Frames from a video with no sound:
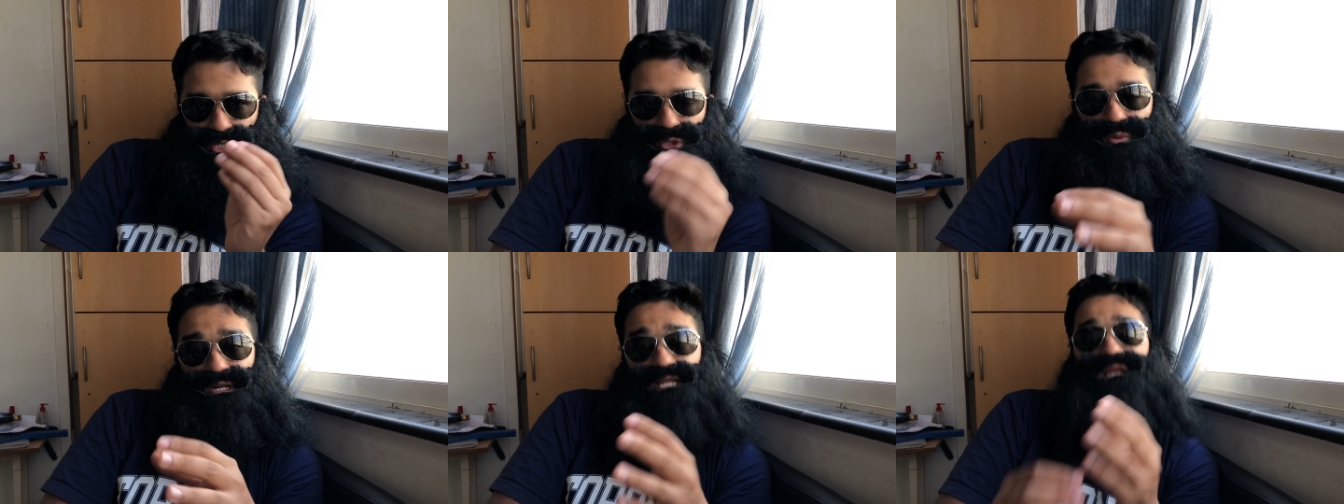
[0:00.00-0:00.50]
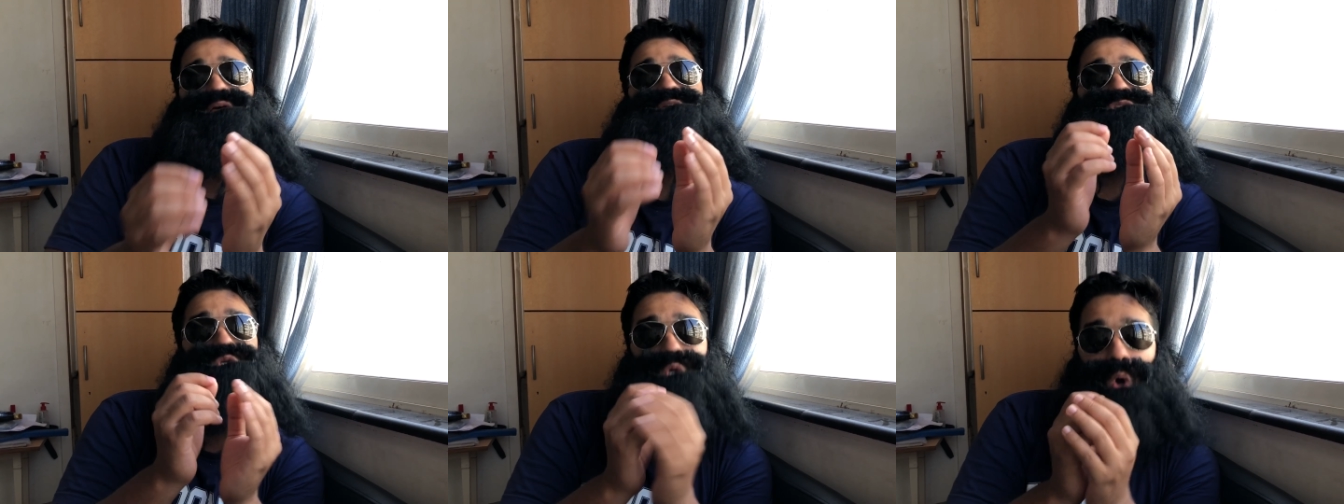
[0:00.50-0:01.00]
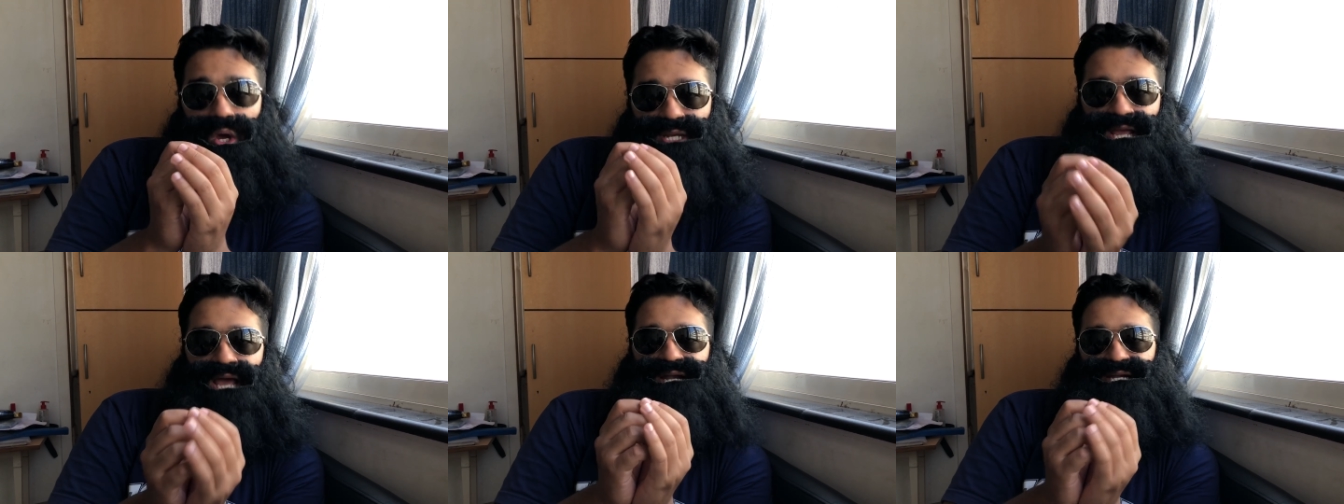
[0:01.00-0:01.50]
You will realize your
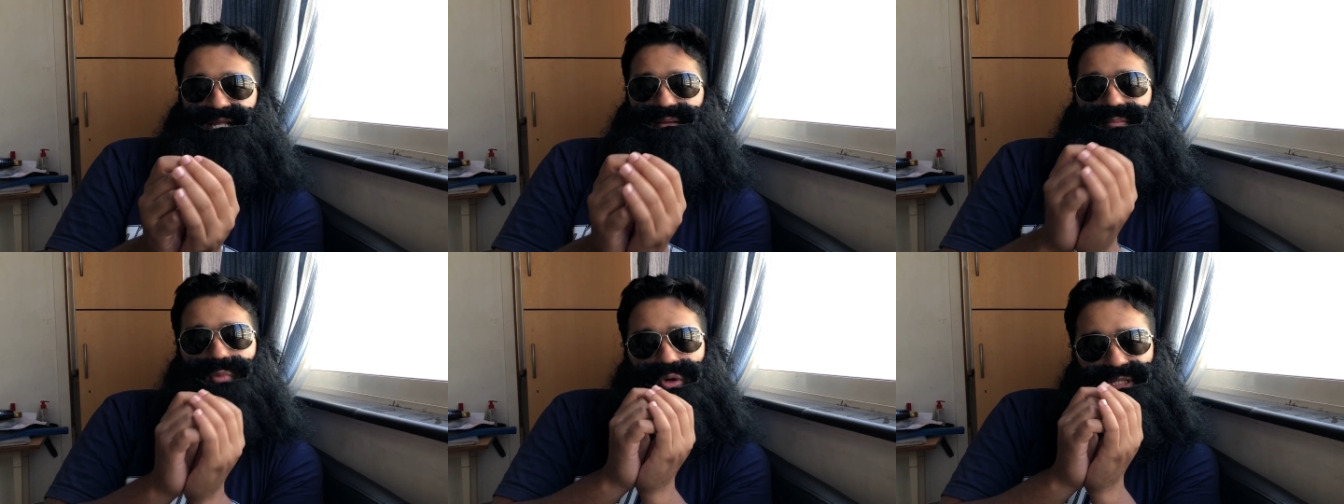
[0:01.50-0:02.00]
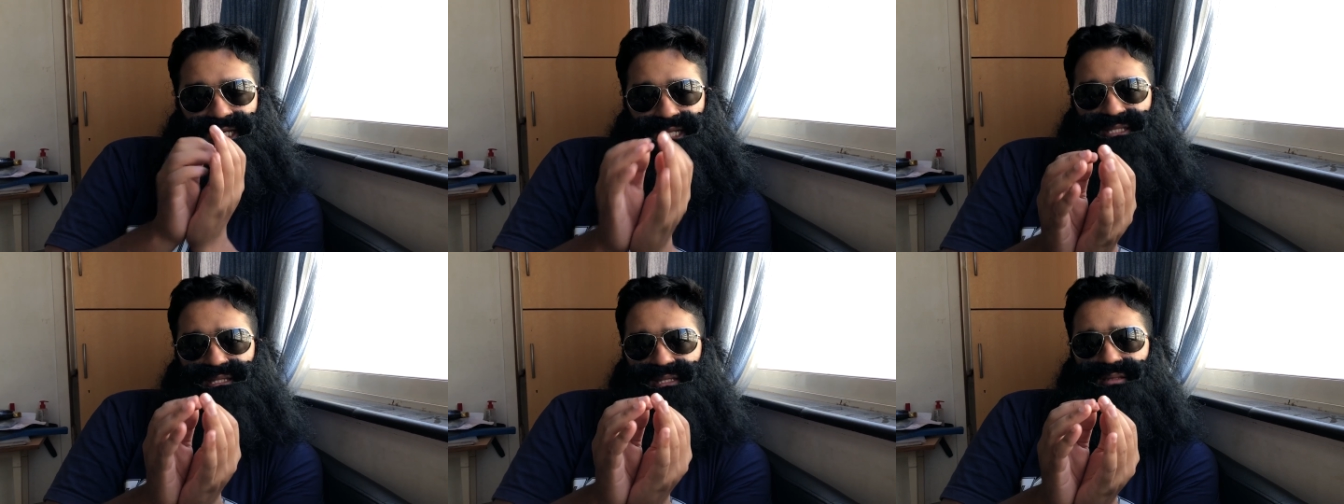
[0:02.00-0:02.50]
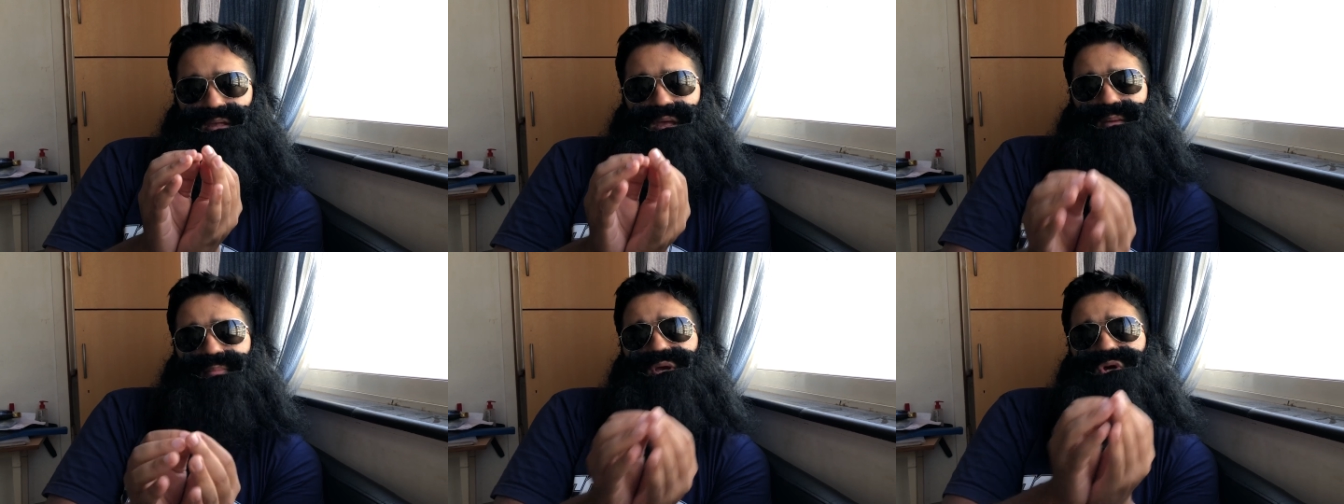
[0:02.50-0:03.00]
reality more than anything
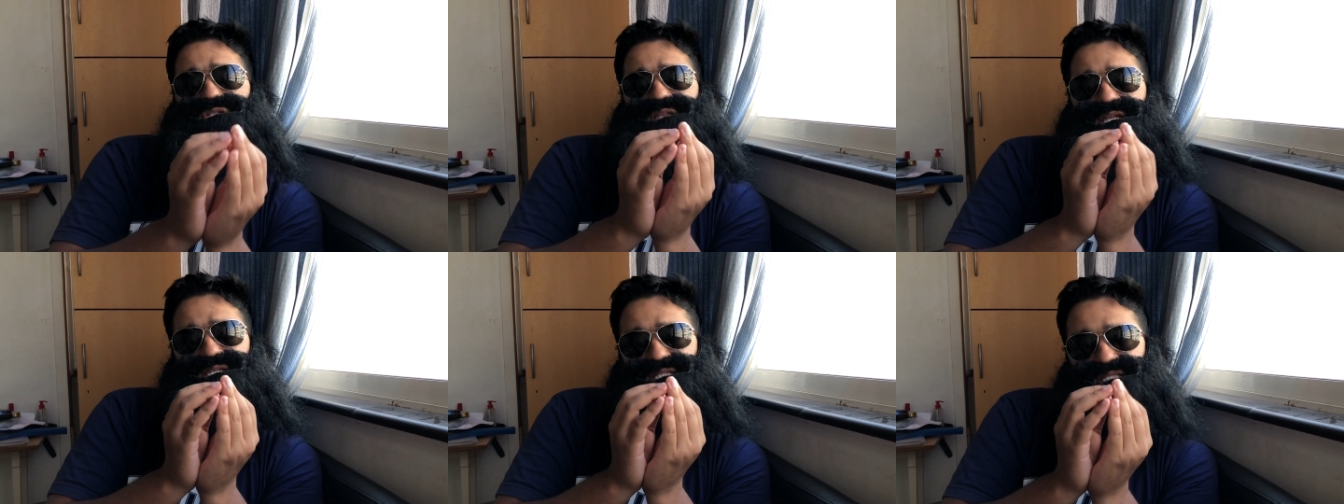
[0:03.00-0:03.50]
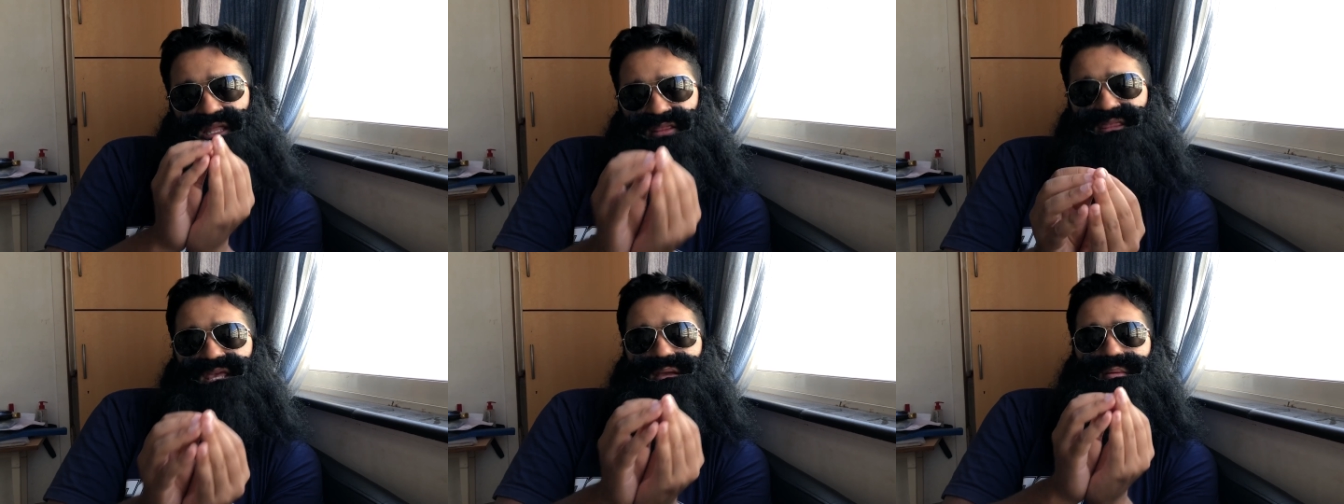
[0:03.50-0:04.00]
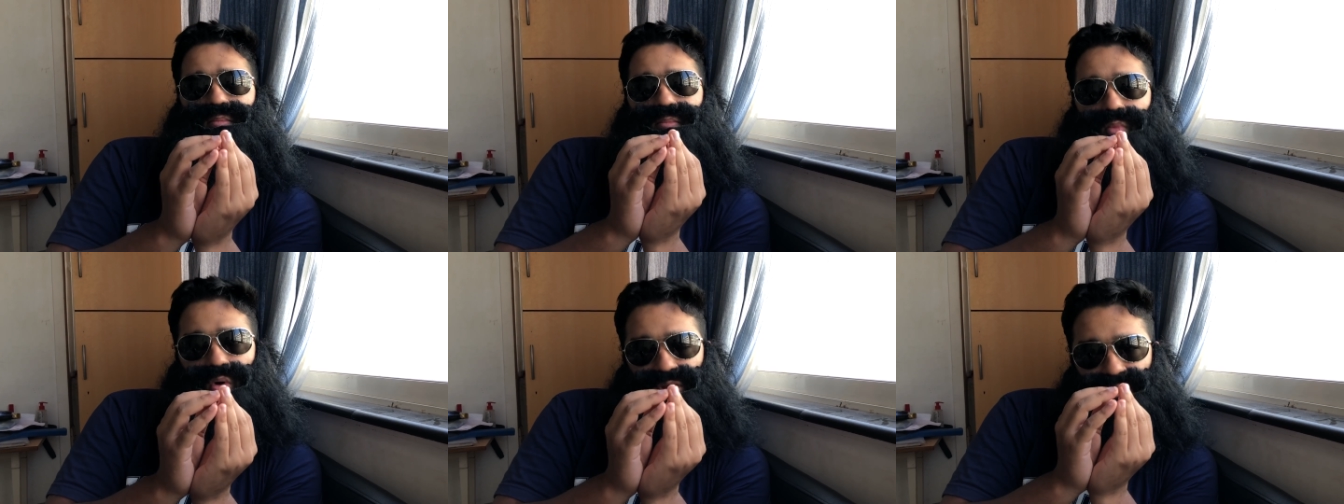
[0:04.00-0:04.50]
because there is nothing
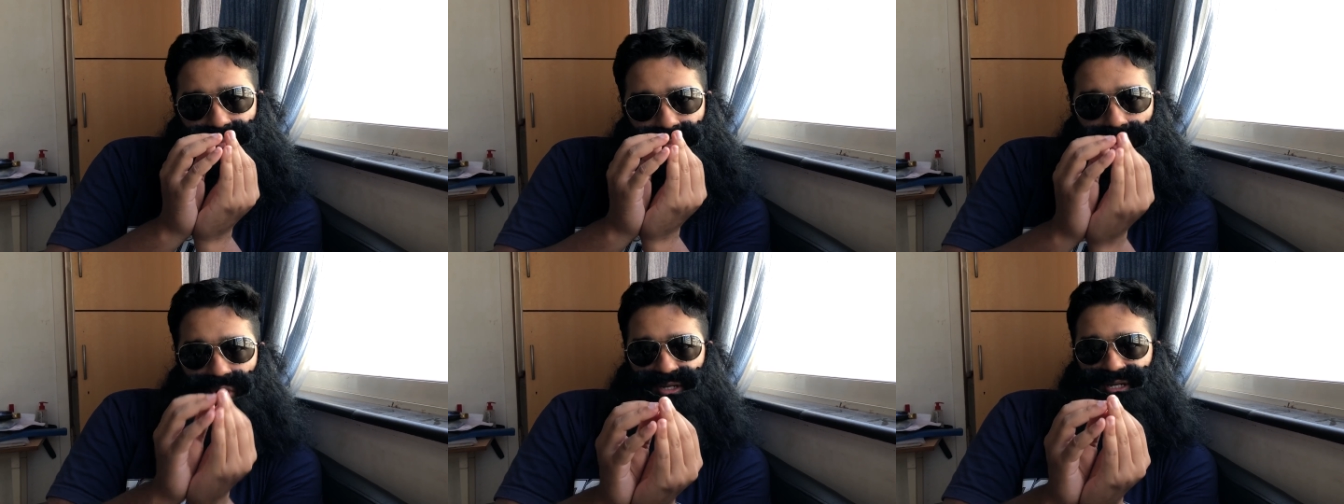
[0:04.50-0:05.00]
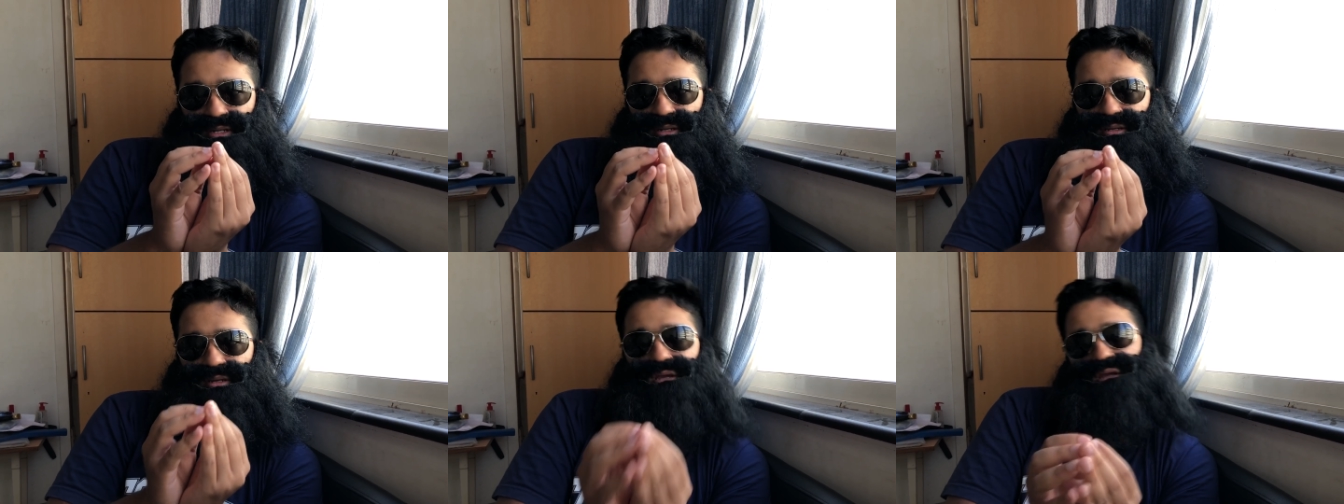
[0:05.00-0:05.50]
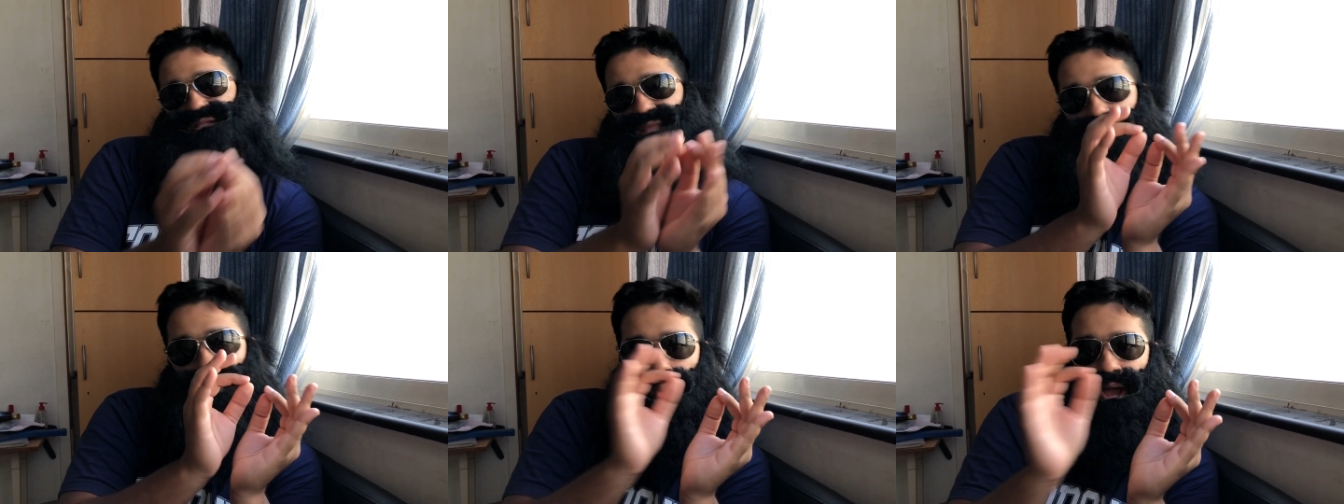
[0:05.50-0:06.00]
more important
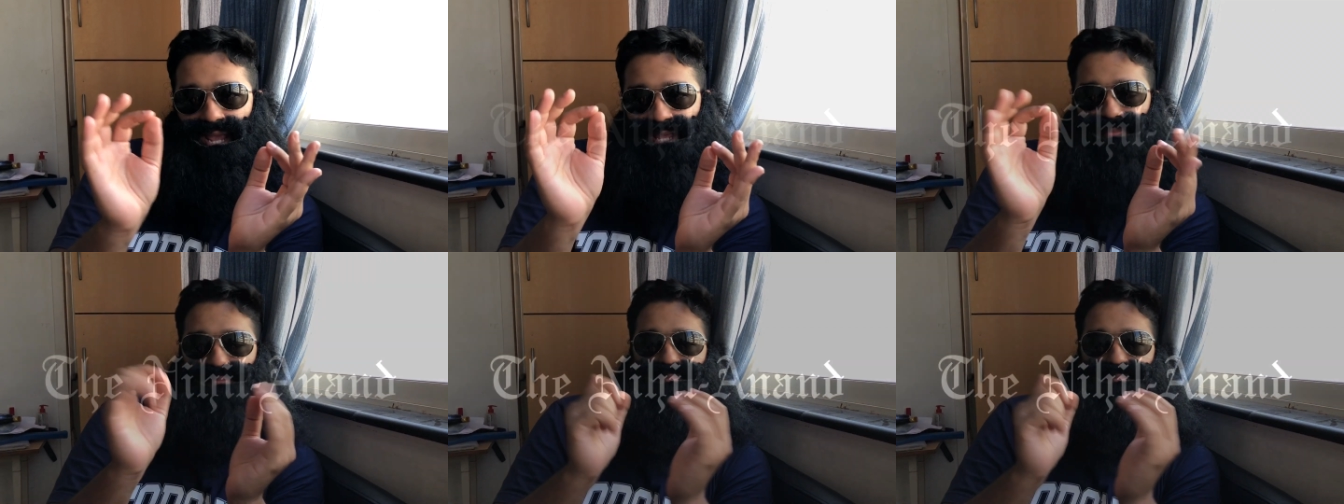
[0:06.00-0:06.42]
than why.